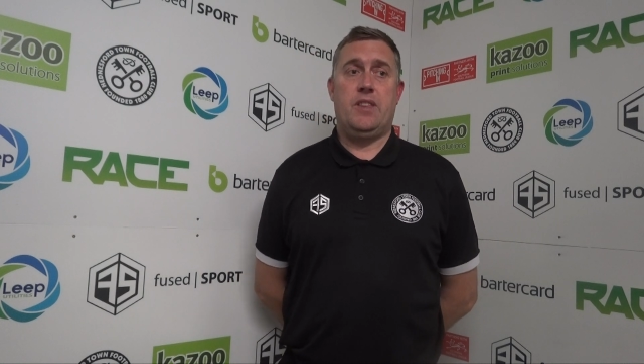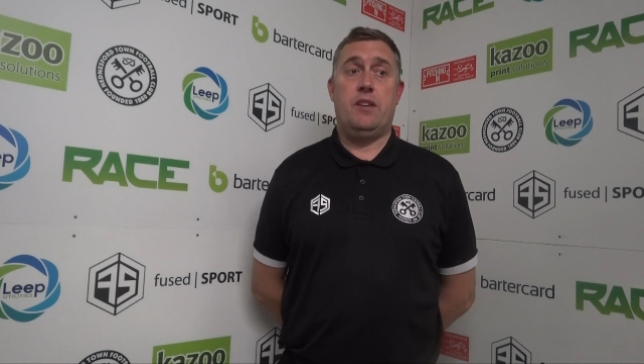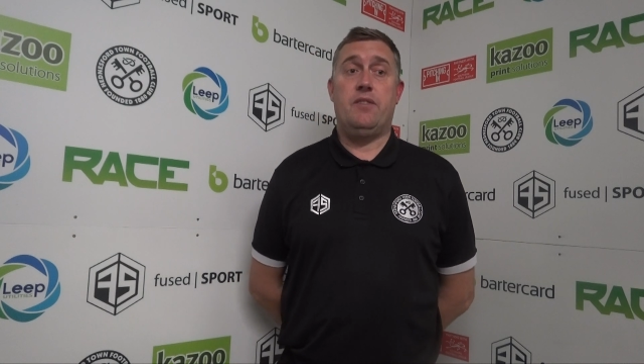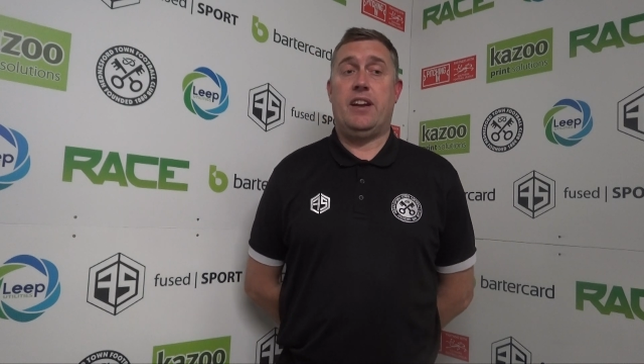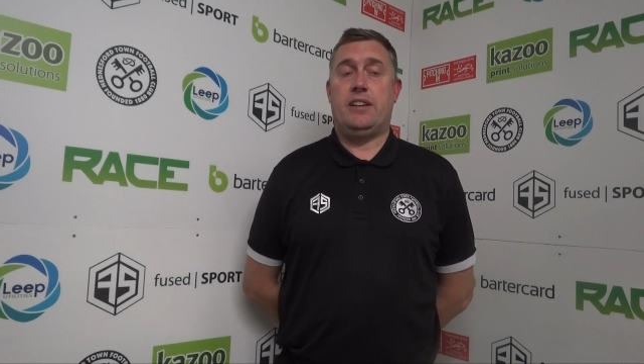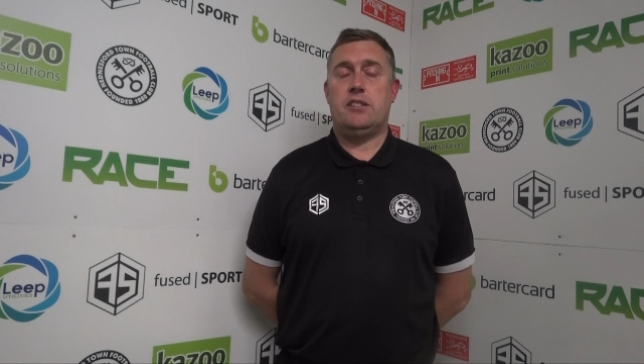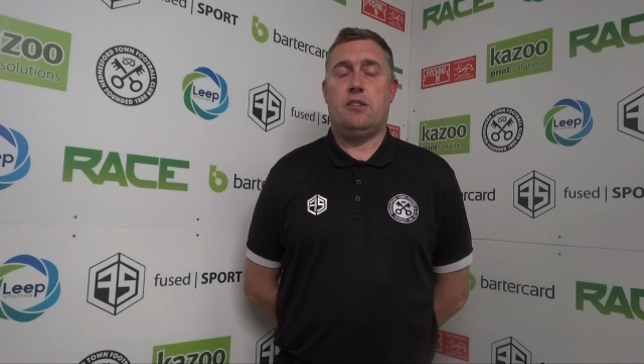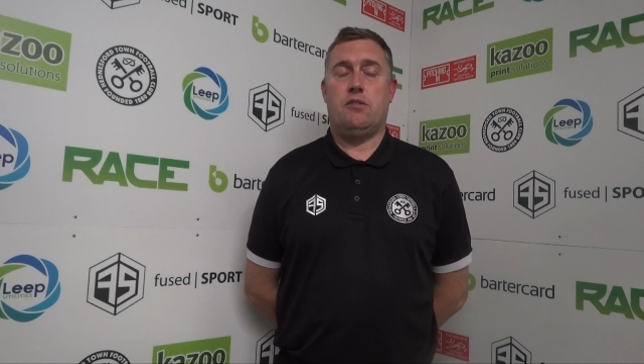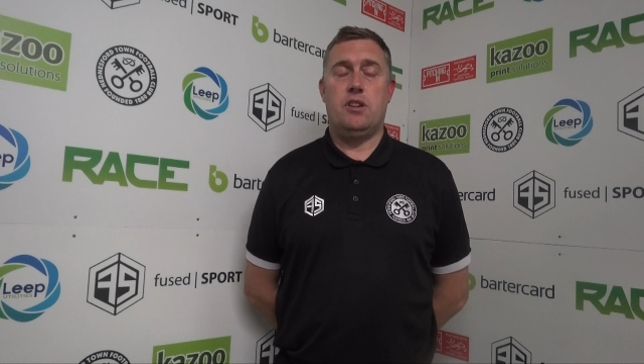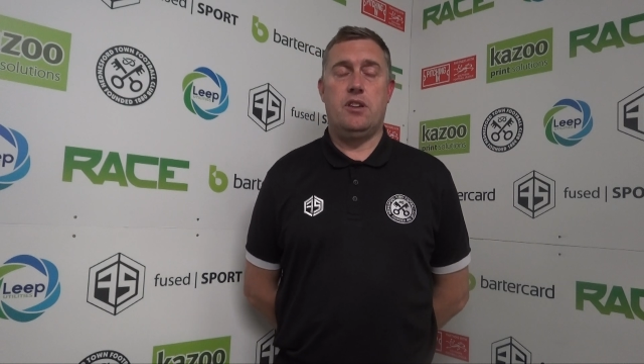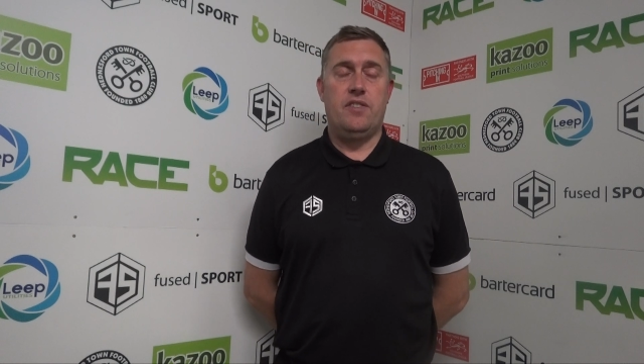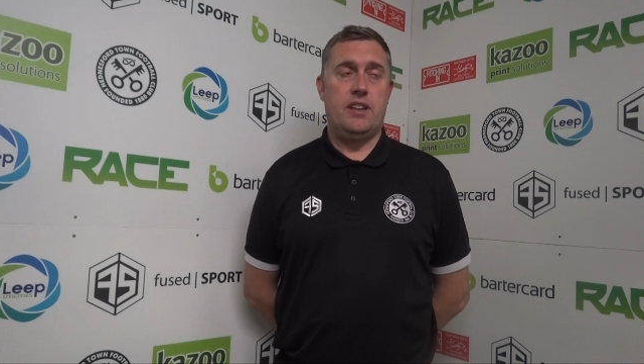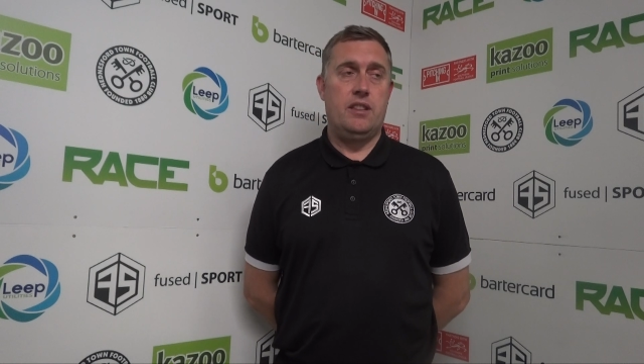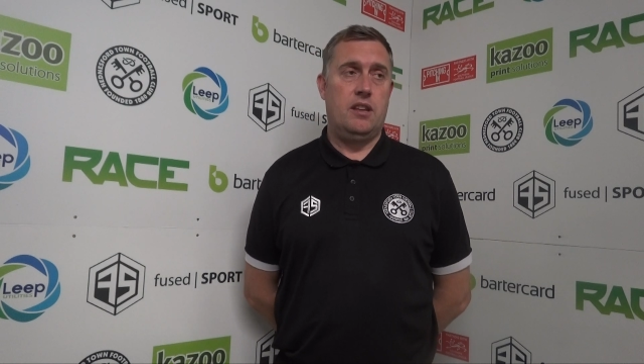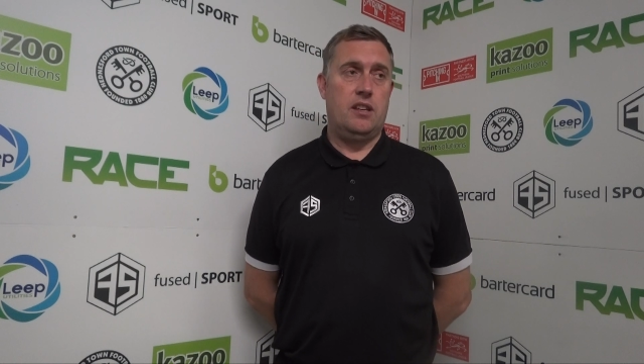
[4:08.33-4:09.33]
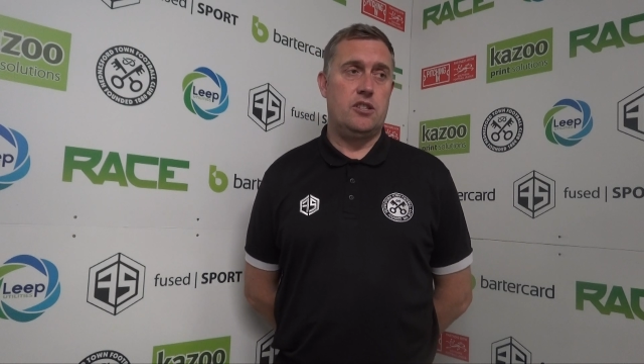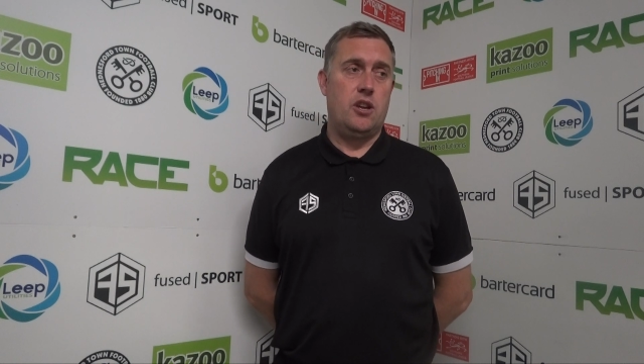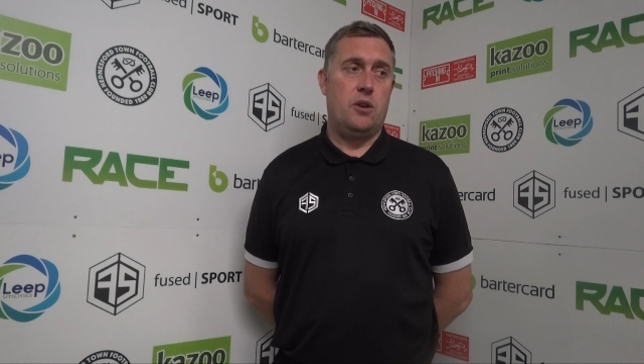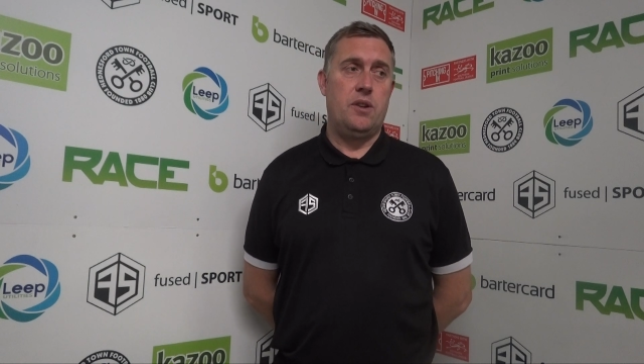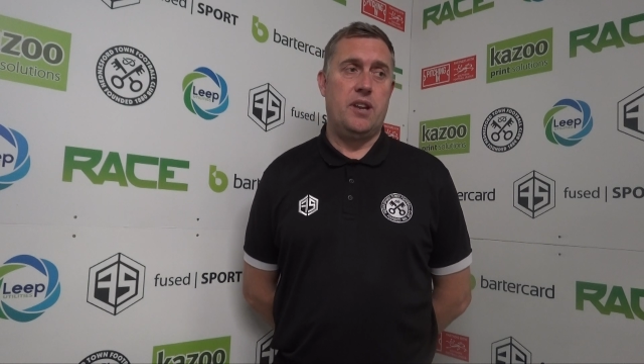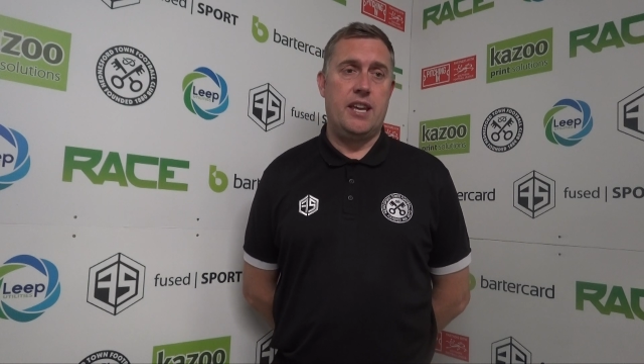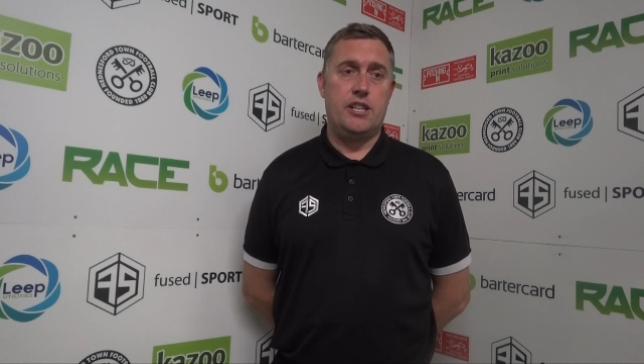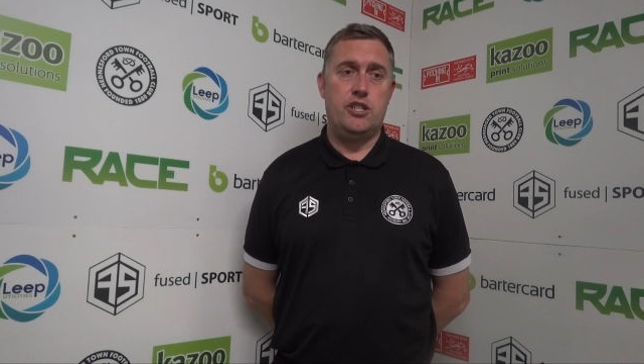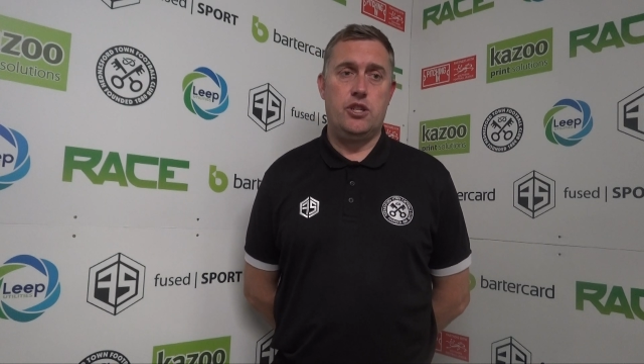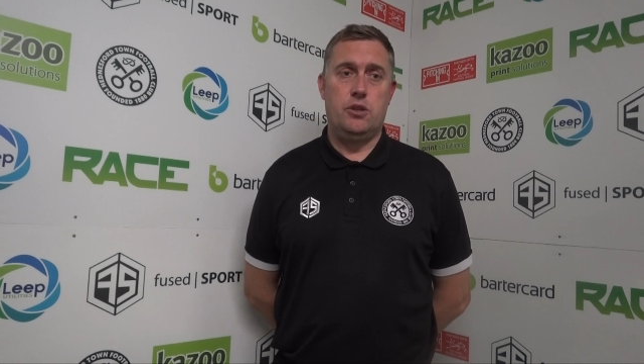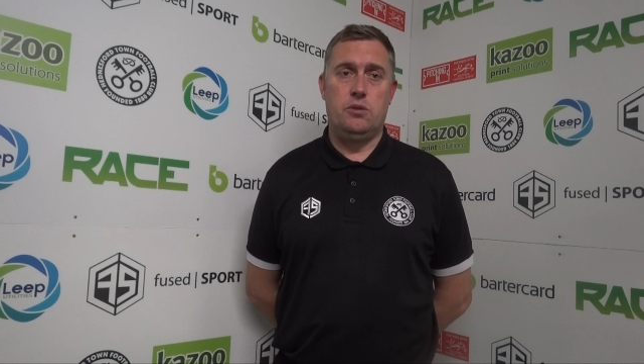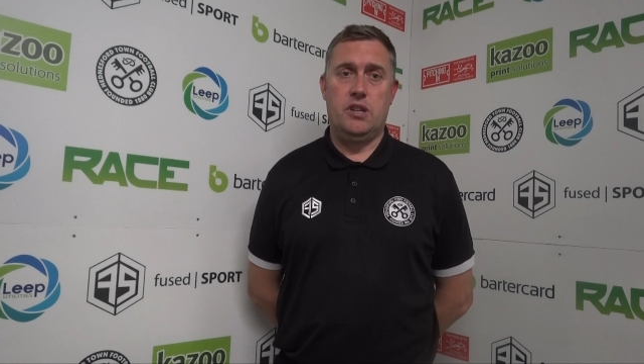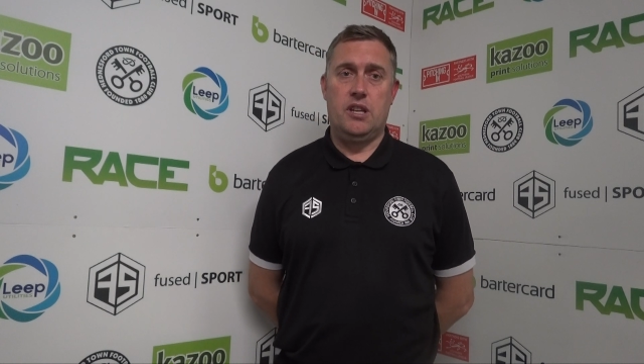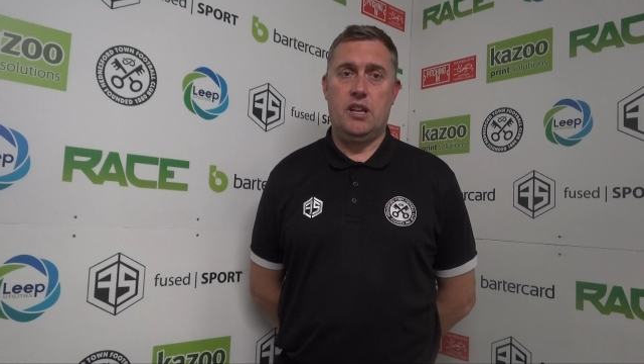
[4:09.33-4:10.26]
You've had things going against you,